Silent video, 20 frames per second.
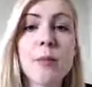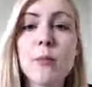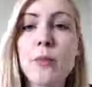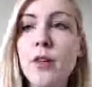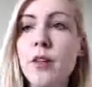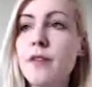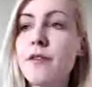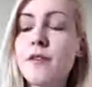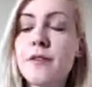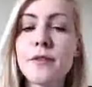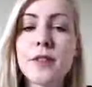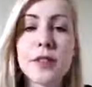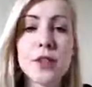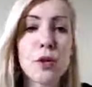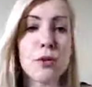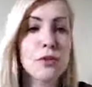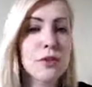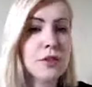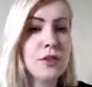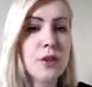with
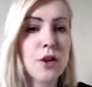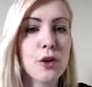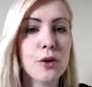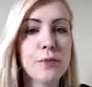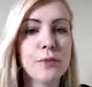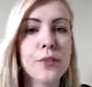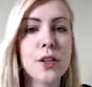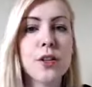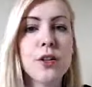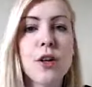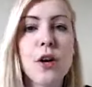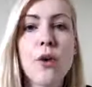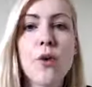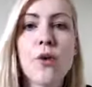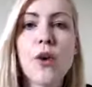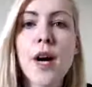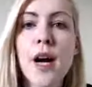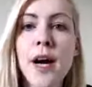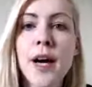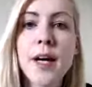so and so,
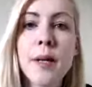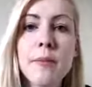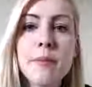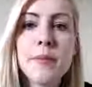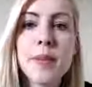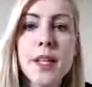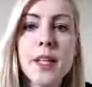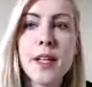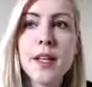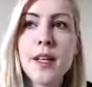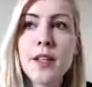or I'm